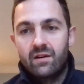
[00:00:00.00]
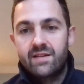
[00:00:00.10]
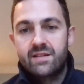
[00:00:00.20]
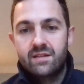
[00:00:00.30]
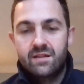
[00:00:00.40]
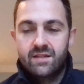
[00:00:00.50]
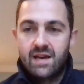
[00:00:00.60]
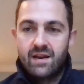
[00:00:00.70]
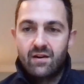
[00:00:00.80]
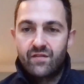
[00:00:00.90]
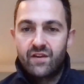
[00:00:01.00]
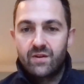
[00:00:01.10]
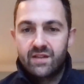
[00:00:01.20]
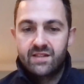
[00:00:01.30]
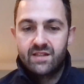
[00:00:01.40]
listeners and our
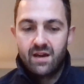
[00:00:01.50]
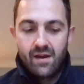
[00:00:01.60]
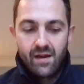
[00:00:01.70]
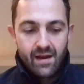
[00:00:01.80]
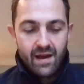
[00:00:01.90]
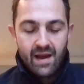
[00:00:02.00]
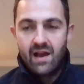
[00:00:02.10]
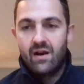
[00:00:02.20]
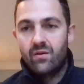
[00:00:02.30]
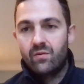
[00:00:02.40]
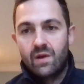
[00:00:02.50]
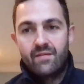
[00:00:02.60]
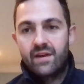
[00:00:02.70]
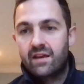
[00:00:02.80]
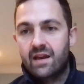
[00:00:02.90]
viewers how
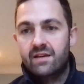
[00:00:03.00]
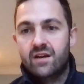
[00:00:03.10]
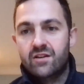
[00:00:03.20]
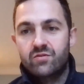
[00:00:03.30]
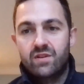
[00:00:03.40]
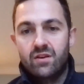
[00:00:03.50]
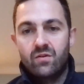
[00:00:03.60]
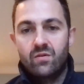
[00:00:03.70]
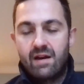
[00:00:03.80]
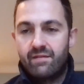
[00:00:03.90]
they can get in touch with you,